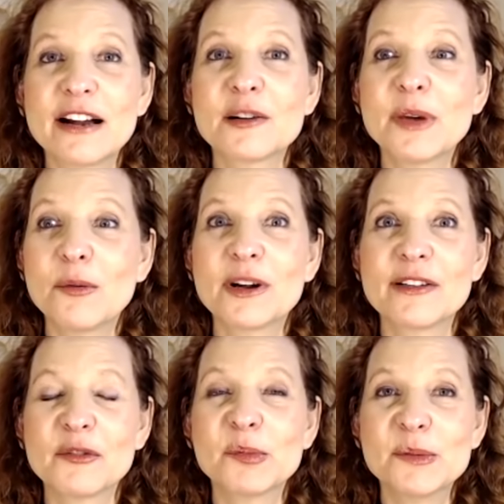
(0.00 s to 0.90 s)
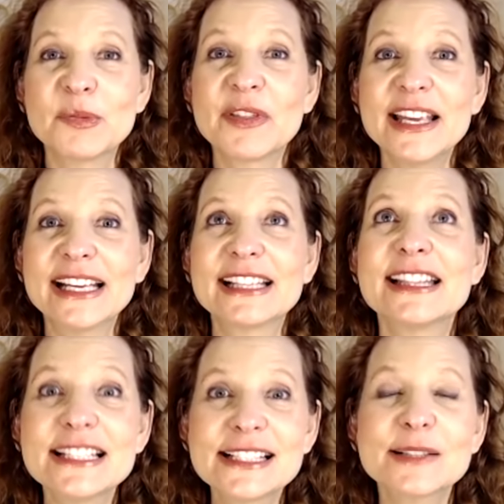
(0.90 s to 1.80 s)
about what other people think.
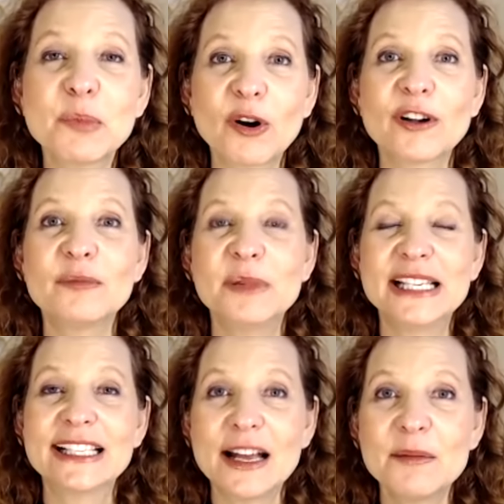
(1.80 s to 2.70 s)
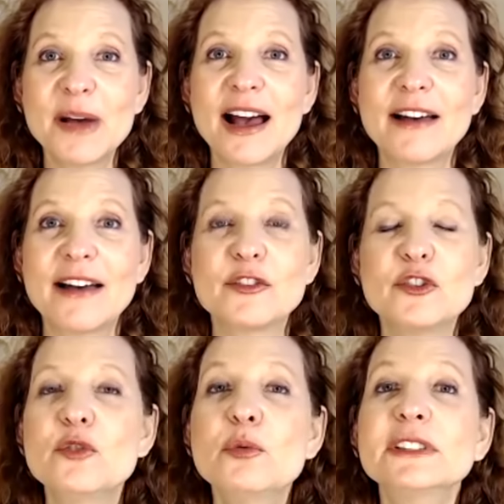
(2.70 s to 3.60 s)
This is part of being an empath.
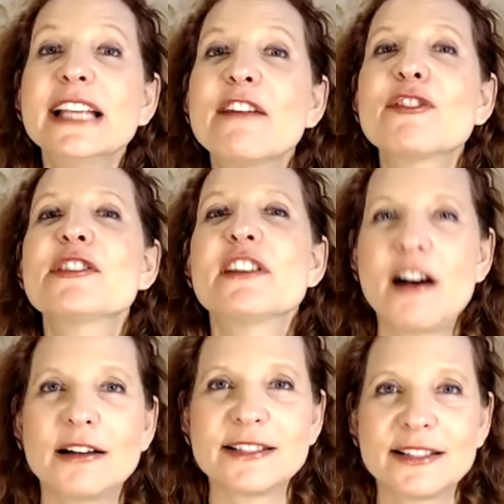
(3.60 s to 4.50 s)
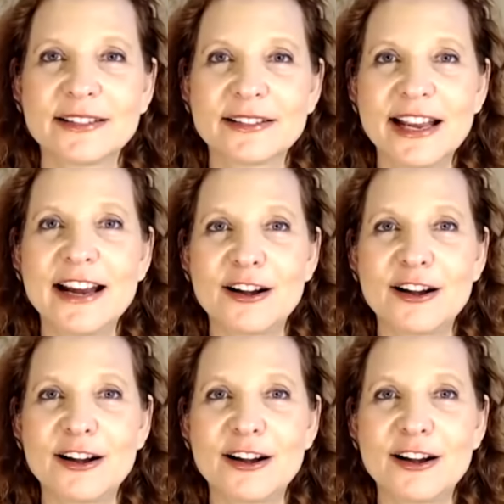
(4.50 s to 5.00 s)
You will never not care.